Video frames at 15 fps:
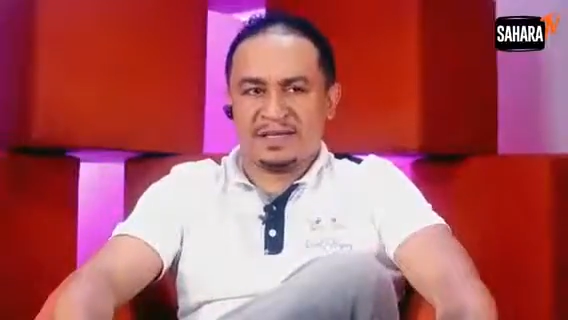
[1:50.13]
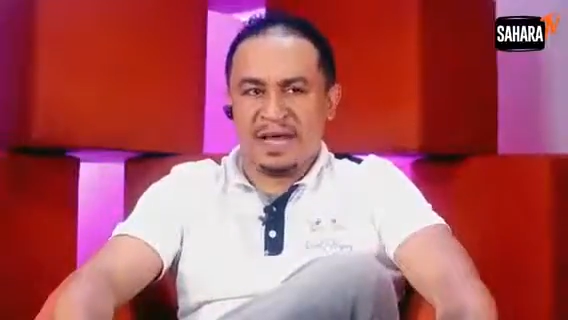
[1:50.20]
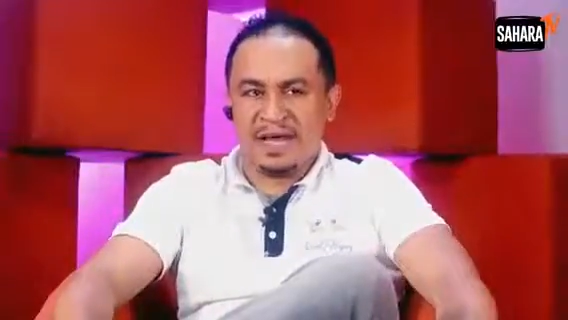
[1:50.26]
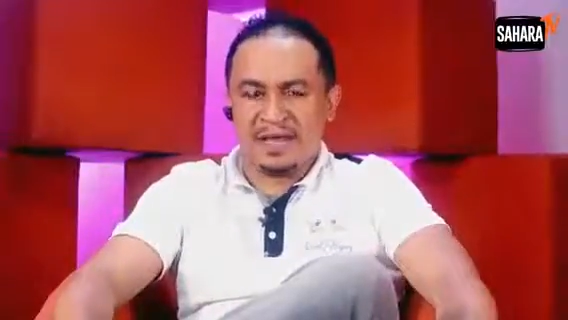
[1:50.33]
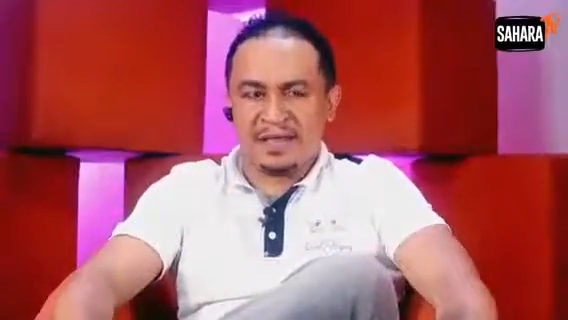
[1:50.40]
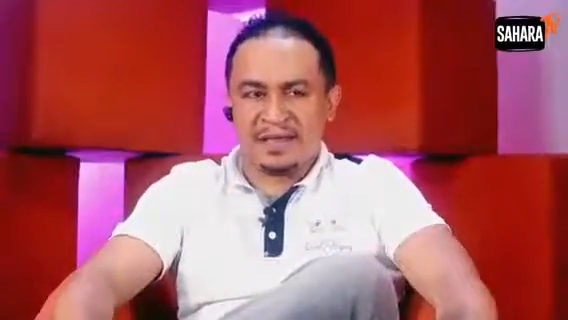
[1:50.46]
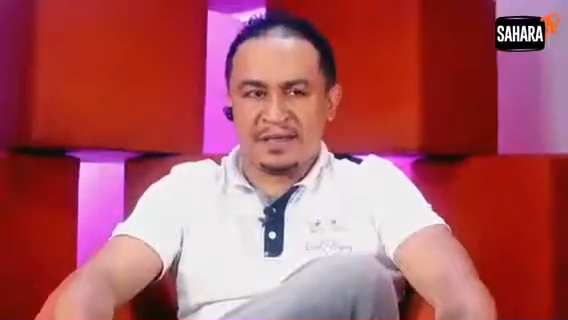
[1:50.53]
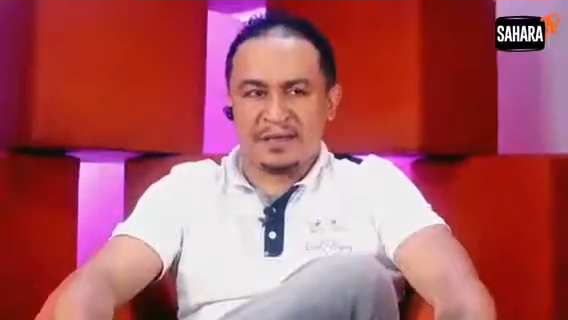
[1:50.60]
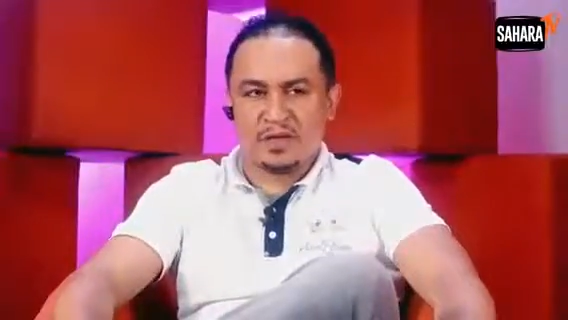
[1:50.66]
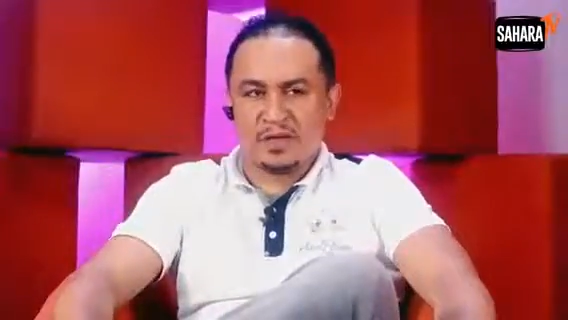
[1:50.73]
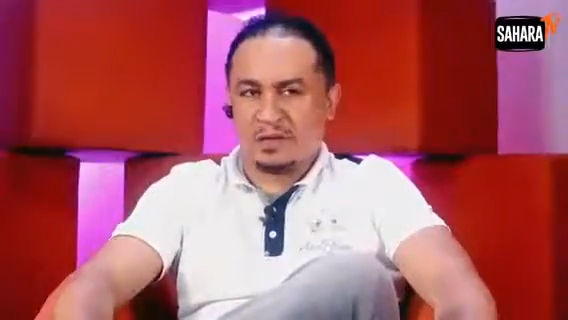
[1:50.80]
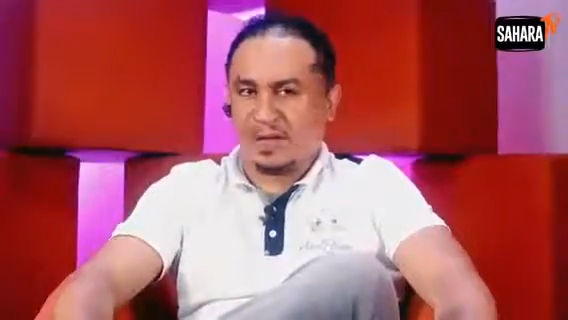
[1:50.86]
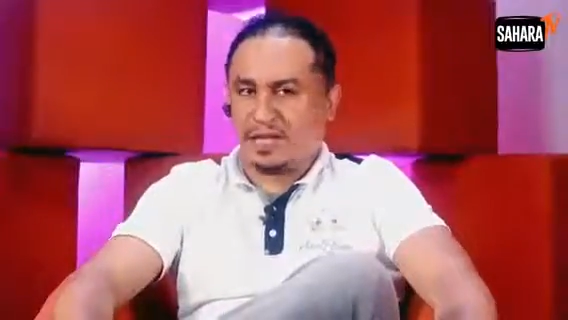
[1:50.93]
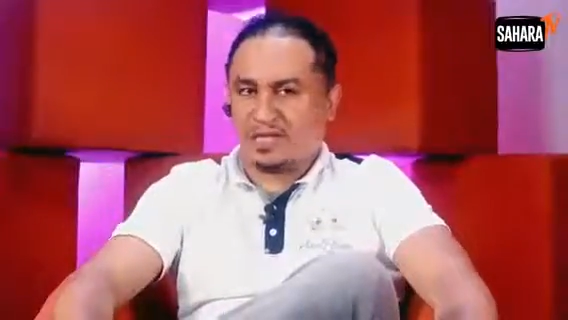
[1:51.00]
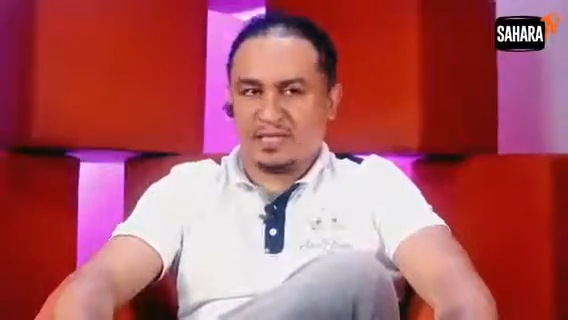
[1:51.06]
tenth
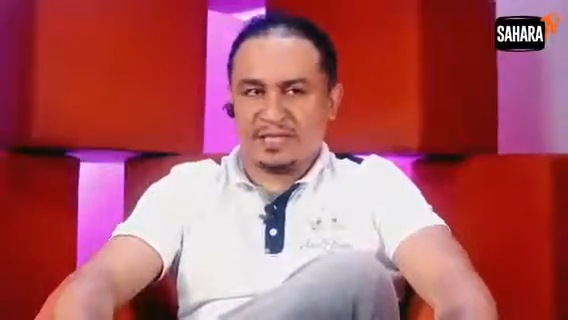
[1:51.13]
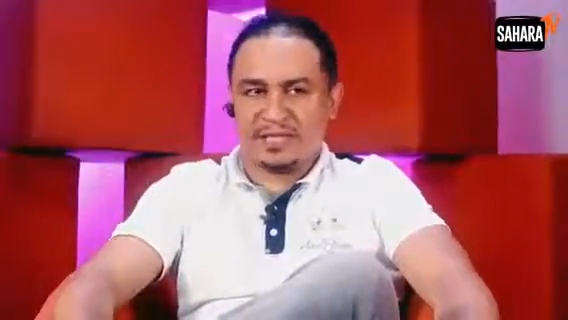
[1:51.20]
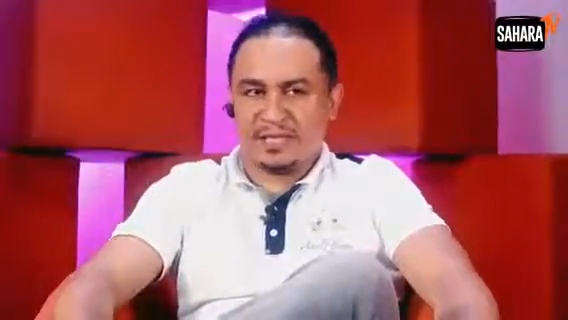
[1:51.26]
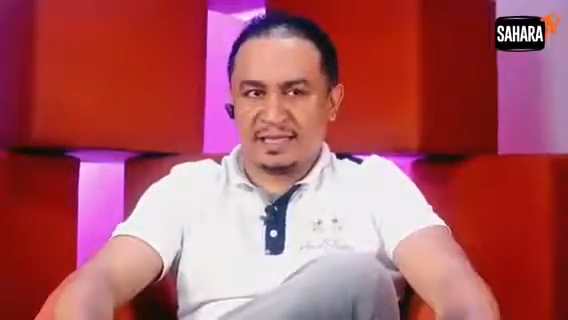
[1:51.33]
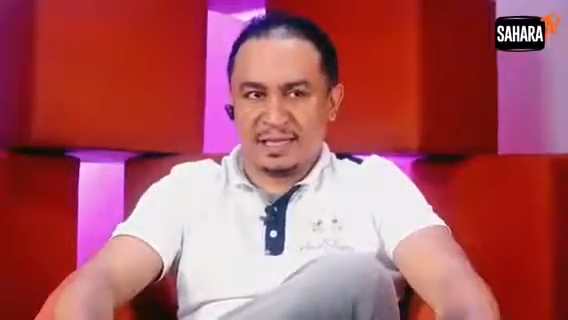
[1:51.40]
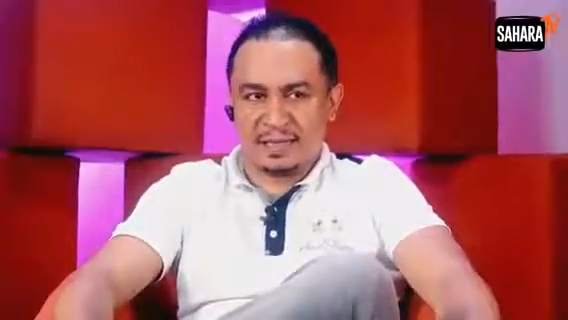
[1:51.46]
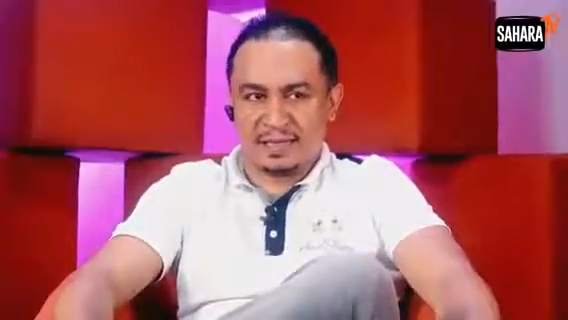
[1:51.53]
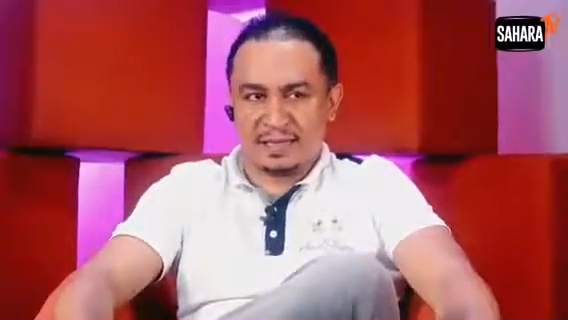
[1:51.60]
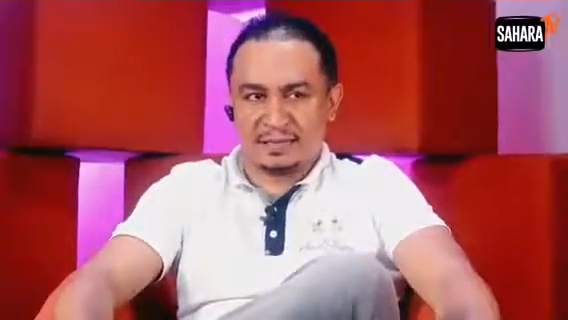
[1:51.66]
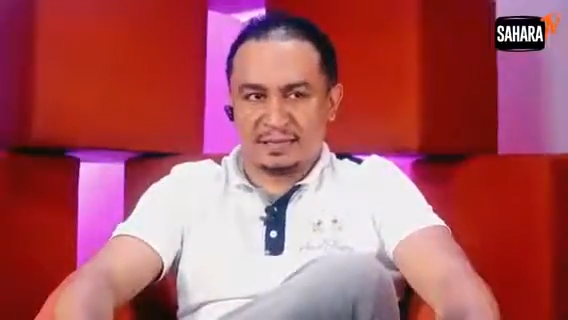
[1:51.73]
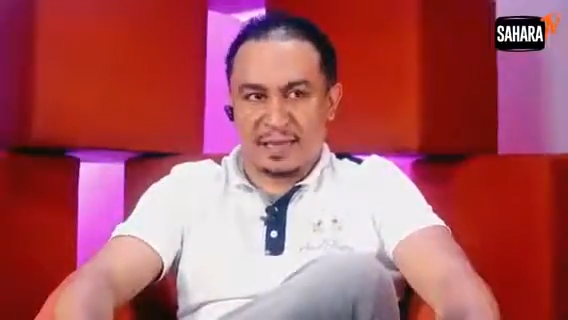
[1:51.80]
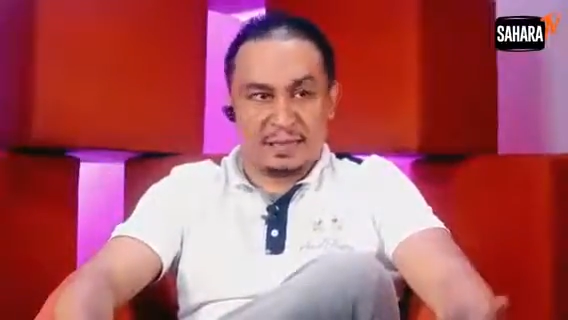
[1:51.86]
to Melchizedek.